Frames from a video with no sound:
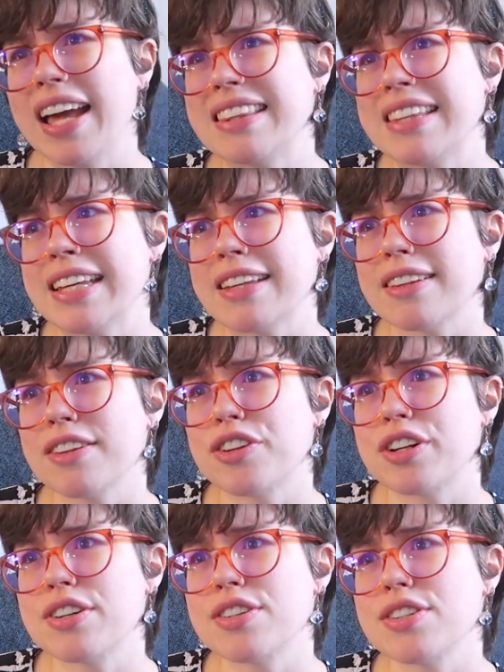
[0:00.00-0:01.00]
I think
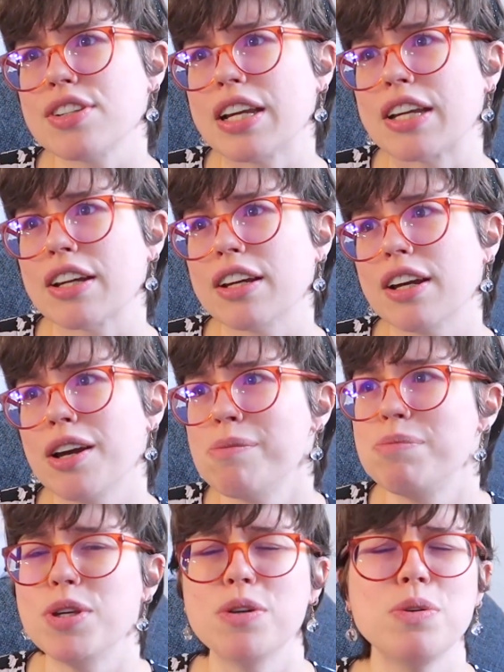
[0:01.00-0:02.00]
there's like a
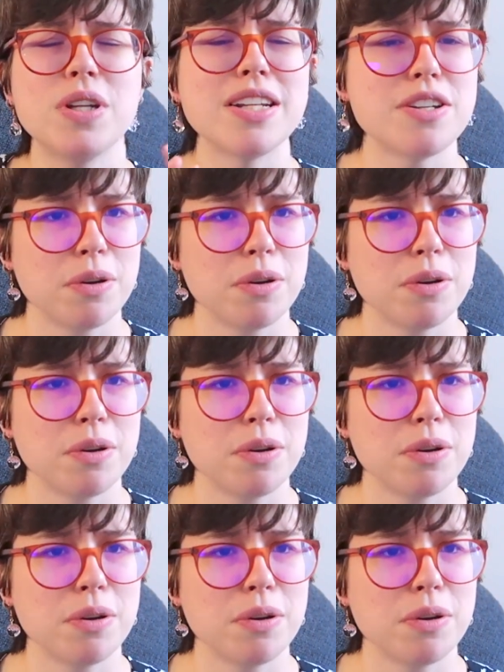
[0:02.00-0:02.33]
beauty